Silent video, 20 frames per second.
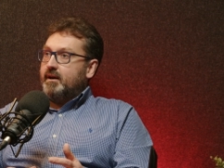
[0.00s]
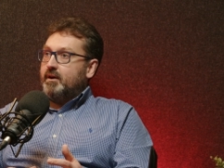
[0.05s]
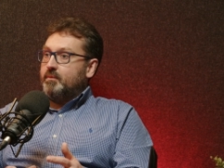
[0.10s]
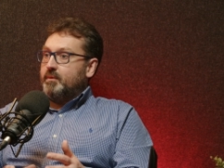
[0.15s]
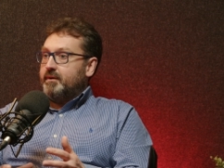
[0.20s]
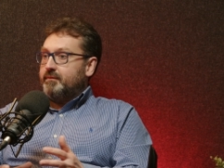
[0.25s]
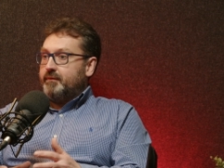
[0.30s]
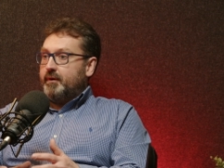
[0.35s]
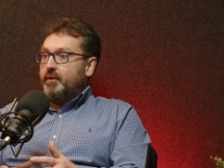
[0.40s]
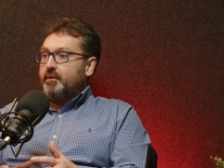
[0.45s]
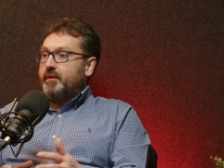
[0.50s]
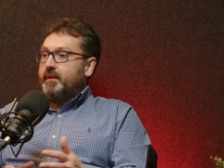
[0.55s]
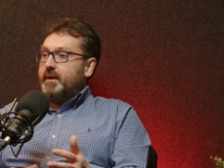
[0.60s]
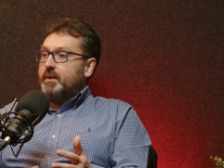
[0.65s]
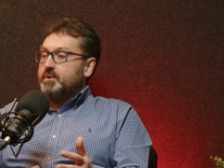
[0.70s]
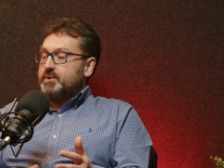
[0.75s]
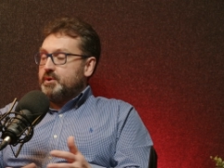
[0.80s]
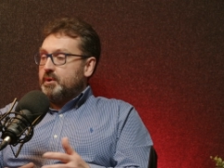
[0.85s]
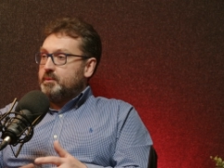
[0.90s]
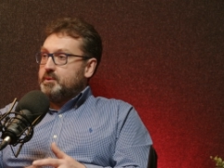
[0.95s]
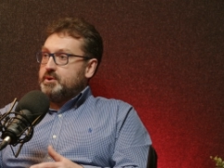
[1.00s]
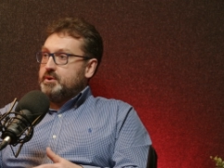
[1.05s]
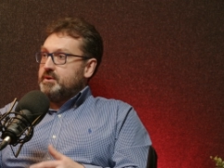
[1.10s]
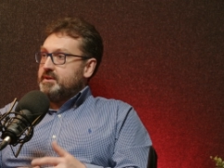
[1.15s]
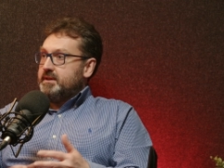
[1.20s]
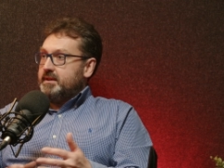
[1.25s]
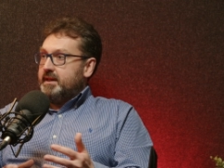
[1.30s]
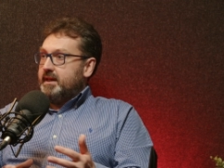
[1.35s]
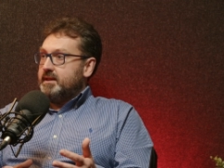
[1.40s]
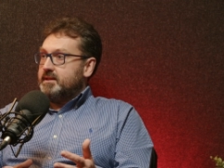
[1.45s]
and we felt that there was an
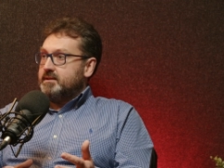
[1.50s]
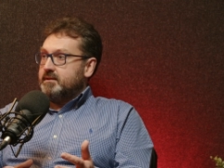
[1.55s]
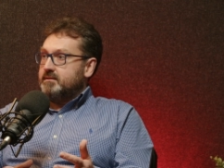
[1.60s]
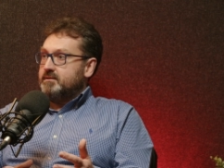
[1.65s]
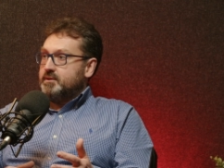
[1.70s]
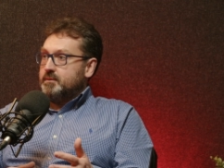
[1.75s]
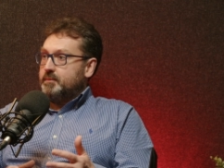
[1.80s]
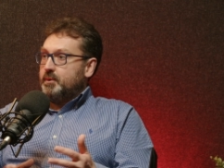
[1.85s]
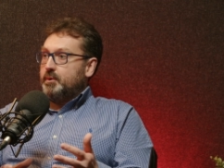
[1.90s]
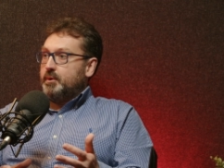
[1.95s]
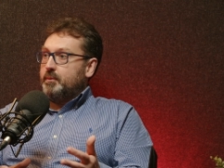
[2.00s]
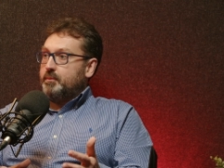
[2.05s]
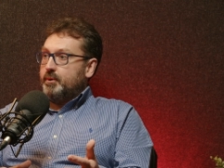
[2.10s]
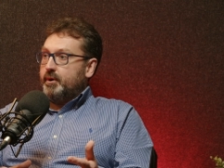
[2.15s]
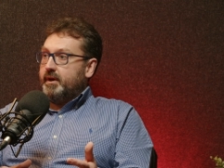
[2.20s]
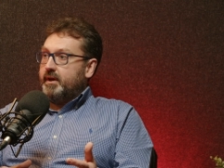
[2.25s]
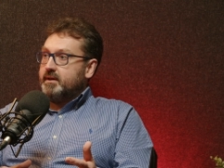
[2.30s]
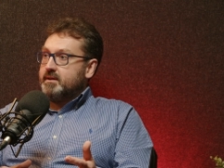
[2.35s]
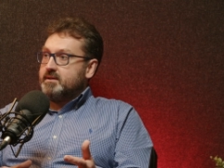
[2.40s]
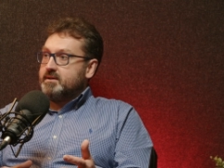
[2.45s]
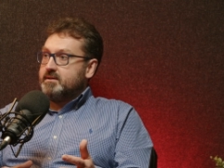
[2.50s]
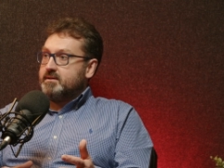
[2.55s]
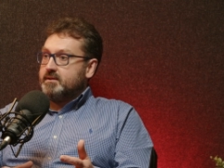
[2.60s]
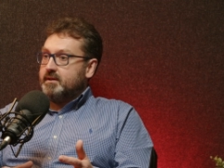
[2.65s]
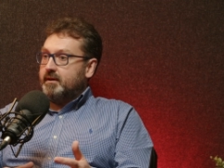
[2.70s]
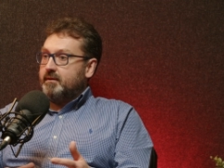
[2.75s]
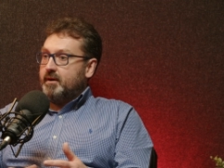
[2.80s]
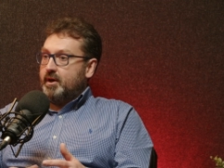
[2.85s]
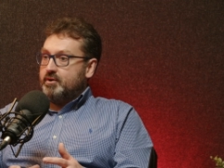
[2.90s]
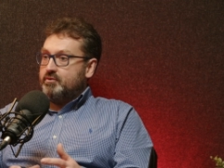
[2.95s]
opportunity there to build a product
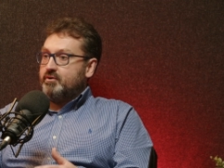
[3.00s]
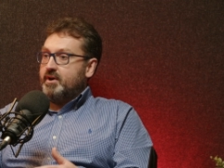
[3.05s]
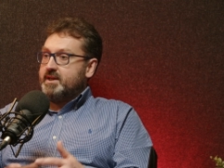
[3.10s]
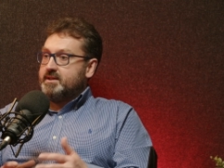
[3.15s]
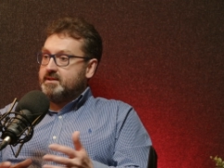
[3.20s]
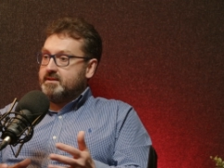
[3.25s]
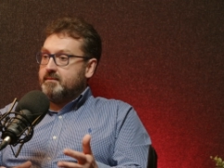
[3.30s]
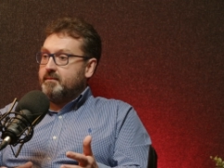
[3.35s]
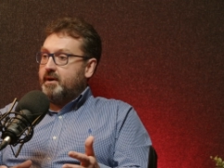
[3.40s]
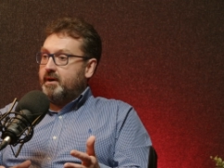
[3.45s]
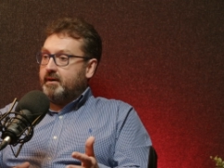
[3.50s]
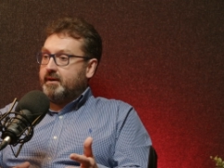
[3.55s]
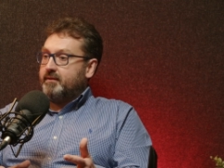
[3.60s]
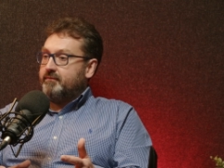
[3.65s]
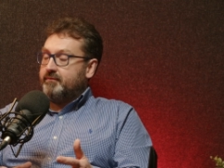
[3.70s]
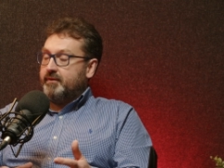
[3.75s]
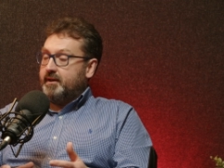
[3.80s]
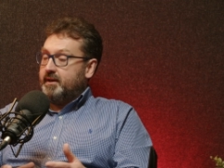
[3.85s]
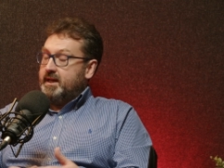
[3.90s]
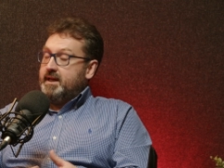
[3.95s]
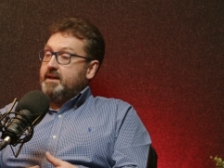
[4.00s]
to address the market for